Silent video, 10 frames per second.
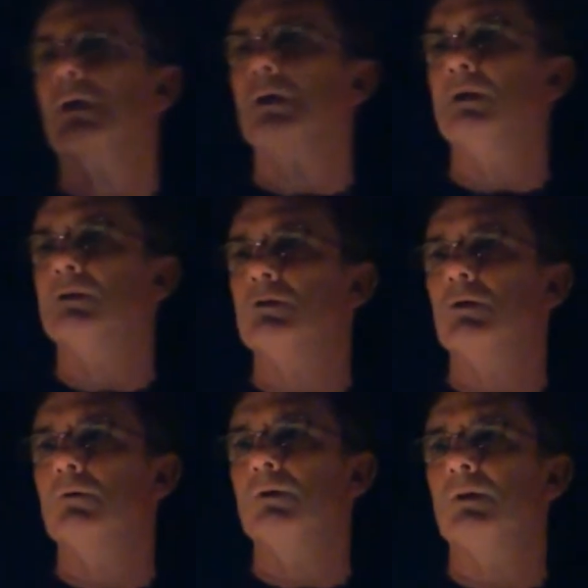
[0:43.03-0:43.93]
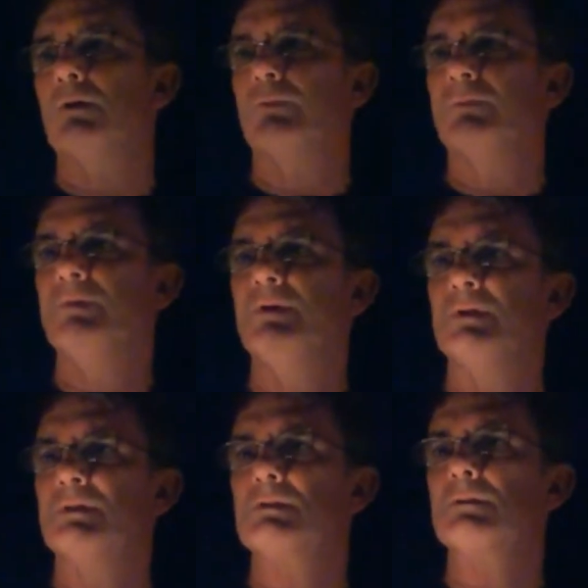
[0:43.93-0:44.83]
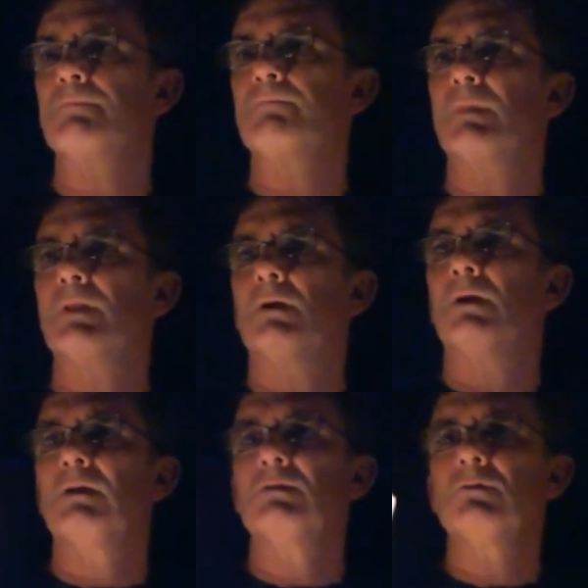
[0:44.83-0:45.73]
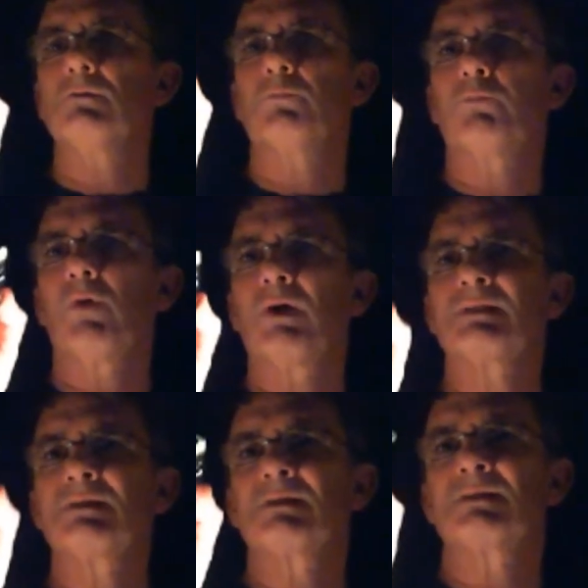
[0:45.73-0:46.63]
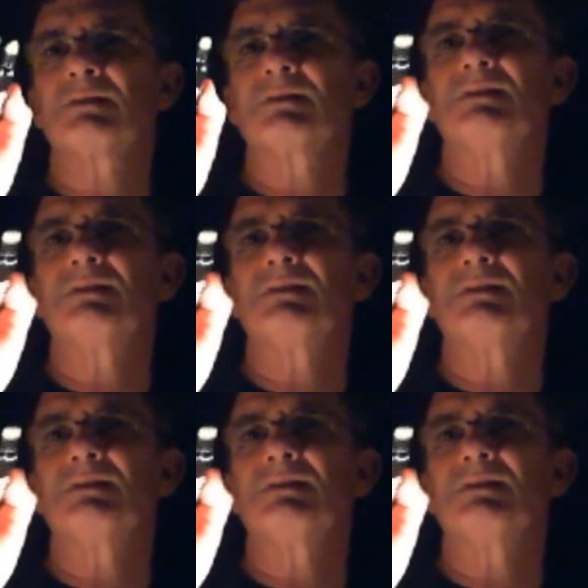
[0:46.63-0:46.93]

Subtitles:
it's coding that repeats until the process is